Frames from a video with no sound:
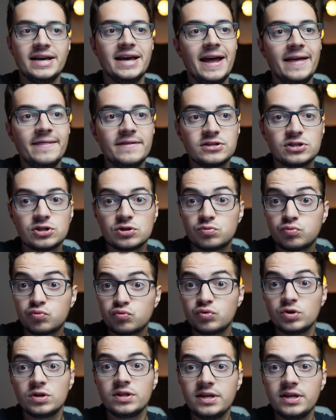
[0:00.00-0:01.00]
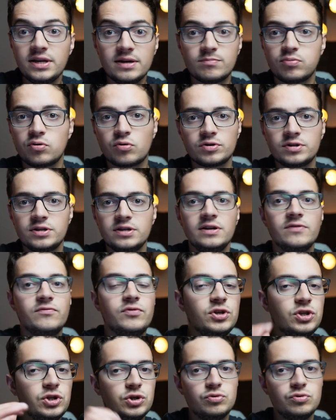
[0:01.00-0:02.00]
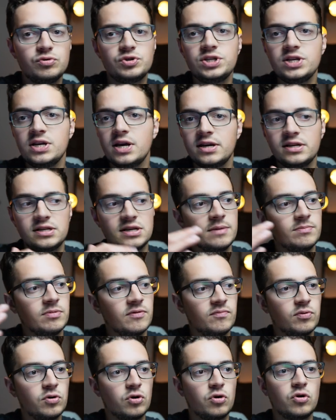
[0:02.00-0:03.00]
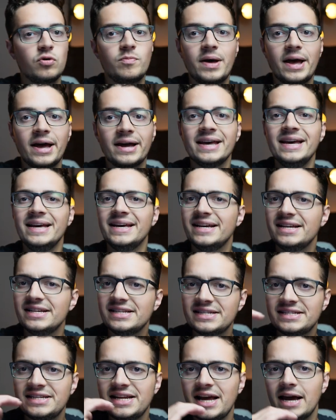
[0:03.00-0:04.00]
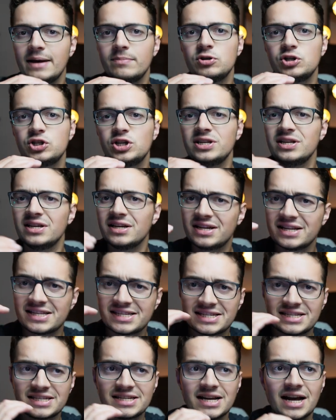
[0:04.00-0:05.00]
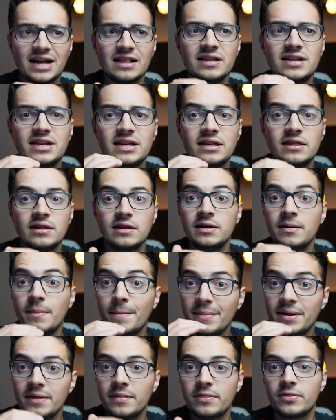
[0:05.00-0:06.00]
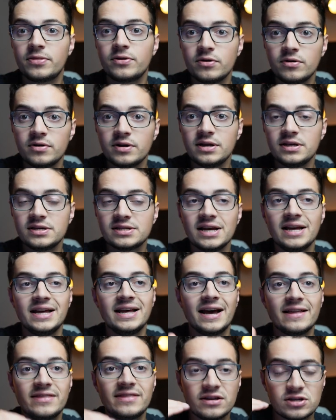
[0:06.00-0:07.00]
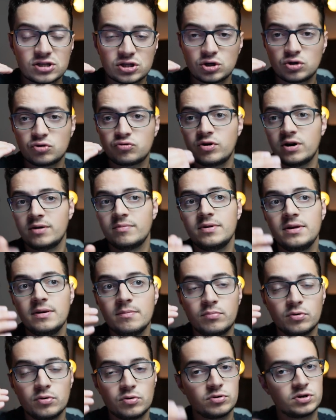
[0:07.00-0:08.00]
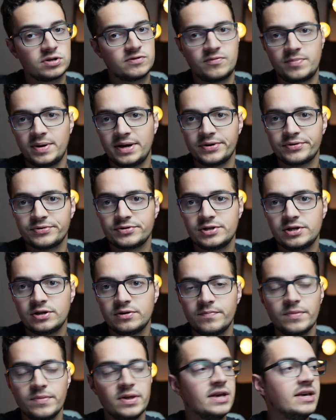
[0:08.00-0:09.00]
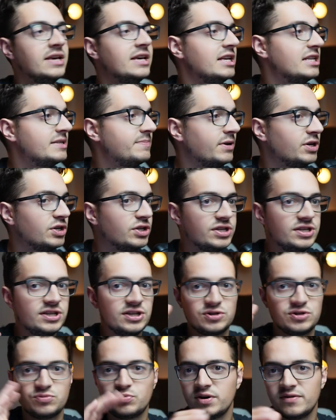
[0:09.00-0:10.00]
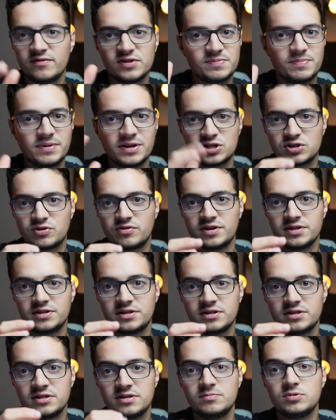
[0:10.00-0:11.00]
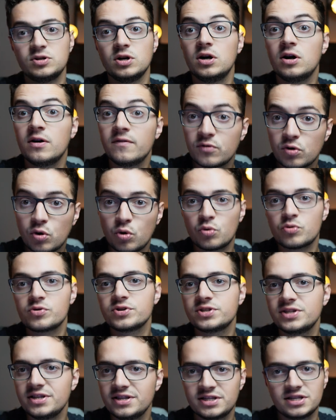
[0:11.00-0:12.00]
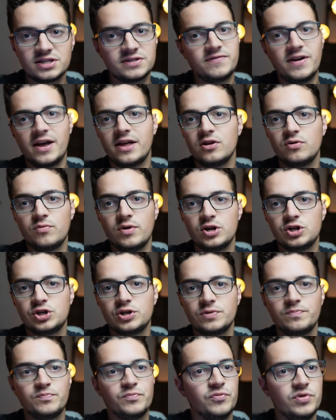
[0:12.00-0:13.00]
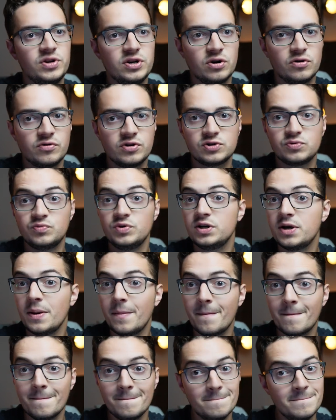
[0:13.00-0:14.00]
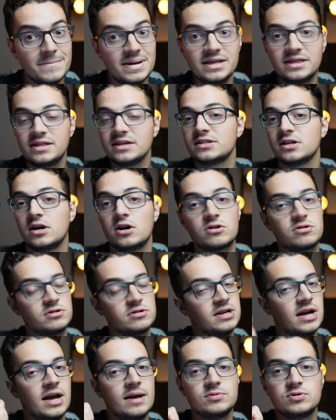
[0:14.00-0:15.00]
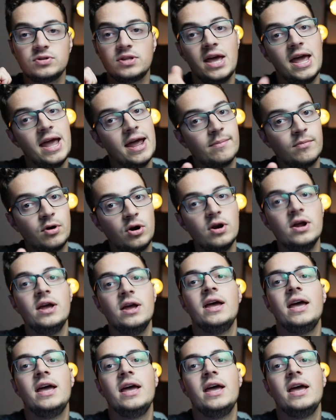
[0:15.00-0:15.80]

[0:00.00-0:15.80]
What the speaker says: And this is really important if we do see any type of pullback, establishing and consolidating in the mid 30s. I think is incredibly bullish for Palantir, especially since one of its biggest criticisms, of course, is its valuation. We know this. We could beat this 100 times with a hammer.